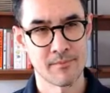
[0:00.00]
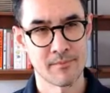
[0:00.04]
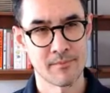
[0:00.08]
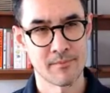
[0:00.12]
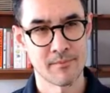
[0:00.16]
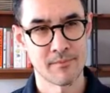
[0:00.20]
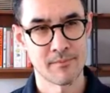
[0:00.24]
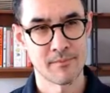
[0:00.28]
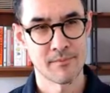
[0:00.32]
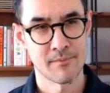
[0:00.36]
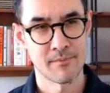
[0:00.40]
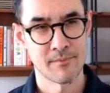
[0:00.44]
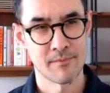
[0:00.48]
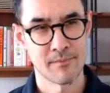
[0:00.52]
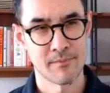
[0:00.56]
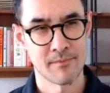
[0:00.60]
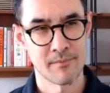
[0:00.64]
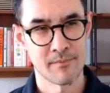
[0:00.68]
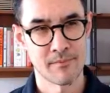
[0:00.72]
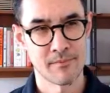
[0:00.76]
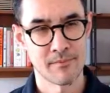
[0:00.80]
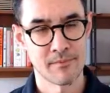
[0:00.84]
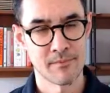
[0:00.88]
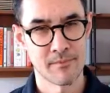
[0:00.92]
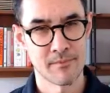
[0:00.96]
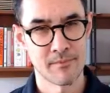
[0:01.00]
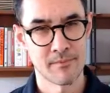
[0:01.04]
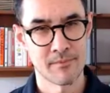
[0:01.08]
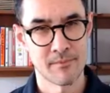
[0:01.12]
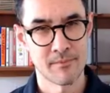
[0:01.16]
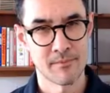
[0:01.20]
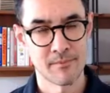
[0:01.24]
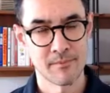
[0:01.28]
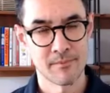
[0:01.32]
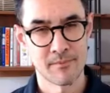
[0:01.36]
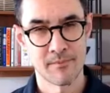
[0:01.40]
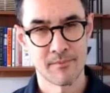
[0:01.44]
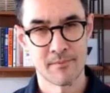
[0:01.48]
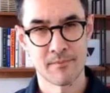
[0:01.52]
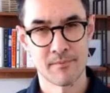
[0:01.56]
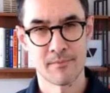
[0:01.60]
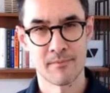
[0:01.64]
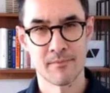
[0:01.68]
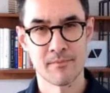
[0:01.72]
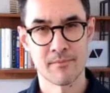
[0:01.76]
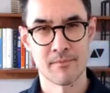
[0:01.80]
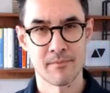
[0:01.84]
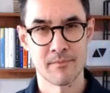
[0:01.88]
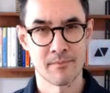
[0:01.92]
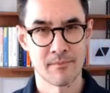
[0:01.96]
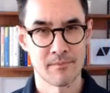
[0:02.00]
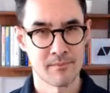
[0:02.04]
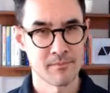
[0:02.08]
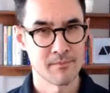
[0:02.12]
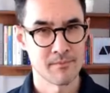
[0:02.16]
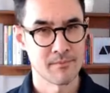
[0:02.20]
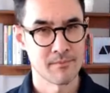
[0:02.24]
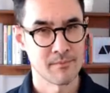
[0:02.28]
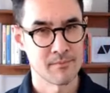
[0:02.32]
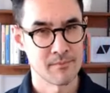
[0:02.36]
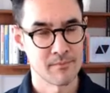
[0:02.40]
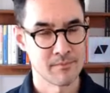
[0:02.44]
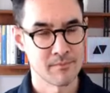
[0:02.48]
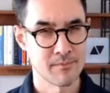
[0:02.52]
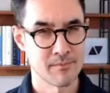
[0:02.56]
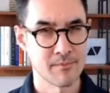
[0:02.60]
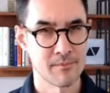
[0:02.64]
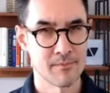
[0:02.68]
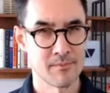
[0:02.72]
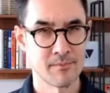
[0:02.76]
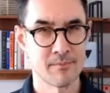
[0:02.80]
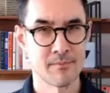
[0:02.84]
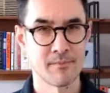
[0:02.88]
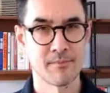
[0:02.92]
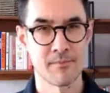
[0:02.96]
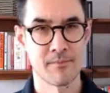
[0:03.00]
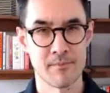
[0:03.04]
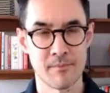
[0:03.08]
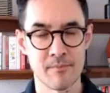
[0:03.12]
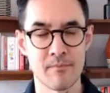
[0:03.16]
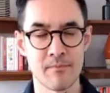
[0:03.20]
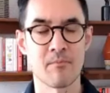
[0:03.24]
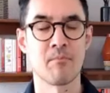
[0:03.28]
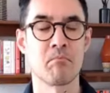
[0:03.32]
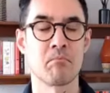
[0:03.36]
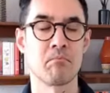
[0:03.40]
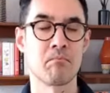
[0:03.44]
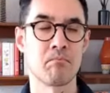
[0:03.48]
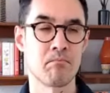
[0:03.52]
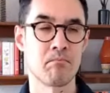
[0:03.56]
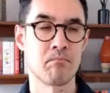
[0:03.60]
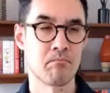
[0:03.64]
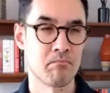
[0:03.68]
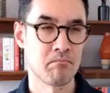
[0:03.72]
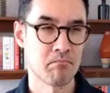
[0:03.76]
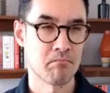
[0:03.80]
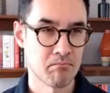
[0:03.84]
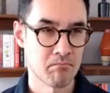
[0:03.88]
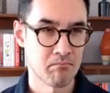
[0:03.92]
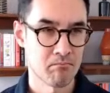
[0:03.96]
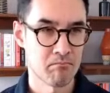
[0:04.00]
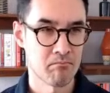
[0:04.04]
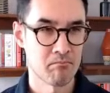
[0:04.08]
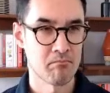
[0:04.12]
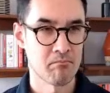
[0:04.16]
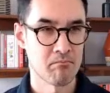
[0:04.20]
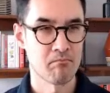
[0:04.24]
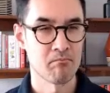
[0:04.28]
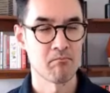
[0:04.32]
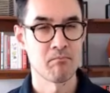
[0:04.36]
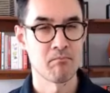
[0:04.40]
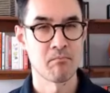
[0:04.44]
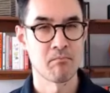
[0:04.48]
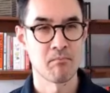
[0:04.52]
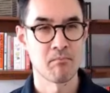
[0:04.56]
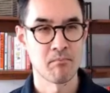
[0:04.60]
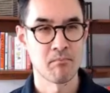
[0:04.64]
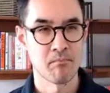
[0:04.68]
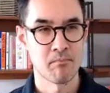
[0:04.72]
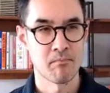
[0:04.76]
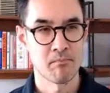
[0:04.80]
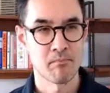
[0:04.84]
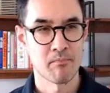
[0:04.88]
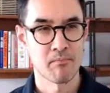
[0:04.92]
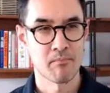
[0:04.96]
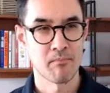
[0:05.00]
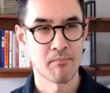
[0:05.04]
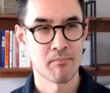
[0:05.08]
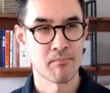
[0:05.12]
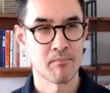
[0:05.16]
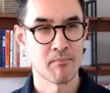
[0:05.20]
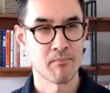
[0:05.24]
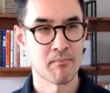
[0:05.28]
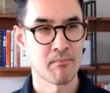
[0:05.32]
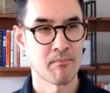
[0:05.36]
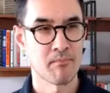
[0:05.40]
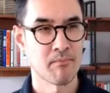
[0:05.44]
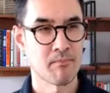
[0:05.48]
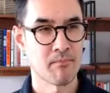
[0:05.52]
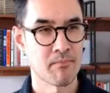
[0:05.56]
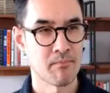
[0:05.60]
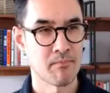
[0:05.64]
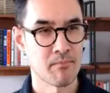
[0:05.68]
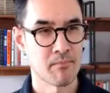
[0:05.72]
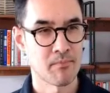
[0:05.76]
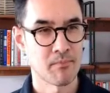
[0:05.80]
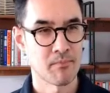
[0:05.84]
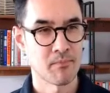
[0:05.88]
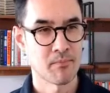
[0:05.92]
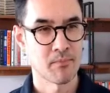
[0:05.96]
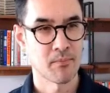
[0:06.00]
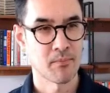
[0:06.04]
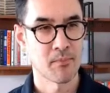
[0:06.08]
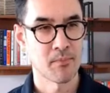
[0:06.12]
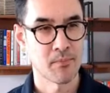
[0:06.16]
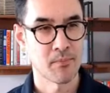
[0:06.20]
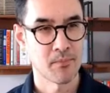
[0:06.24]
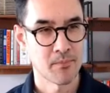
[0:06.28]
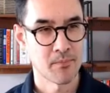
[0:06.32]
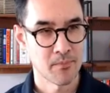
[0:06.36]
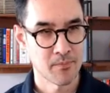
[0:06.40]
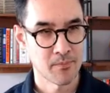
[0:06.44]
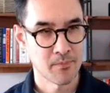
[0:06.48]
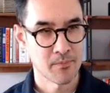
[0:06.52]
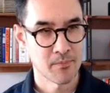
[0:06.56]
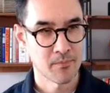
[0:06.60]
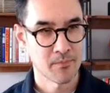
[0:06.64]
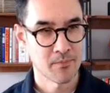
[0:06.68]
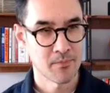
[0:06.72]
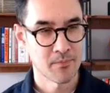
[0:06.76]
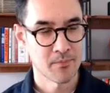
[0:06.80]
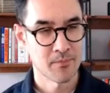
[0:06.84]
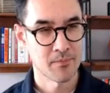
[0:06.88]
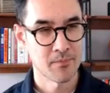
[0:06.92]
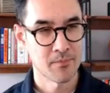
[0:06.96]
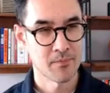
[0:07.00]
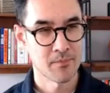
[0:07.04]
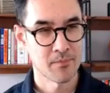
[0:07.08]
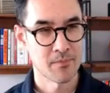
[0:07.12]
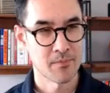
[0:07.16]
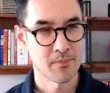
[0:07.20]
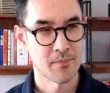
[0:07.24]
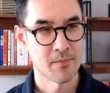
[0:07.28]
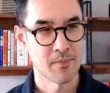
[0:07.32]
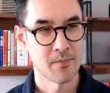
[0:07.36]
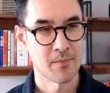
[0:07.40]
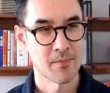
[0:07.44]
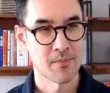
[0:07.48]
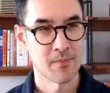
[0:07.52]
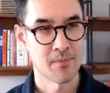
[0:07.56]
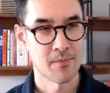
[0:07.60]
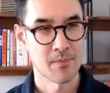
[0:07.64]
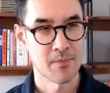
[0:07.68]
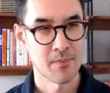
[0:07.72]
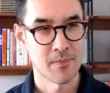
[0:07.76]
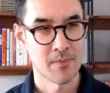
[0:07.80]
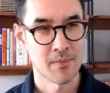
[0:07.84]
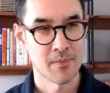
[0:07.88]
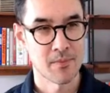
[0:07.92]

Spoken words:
[no speech]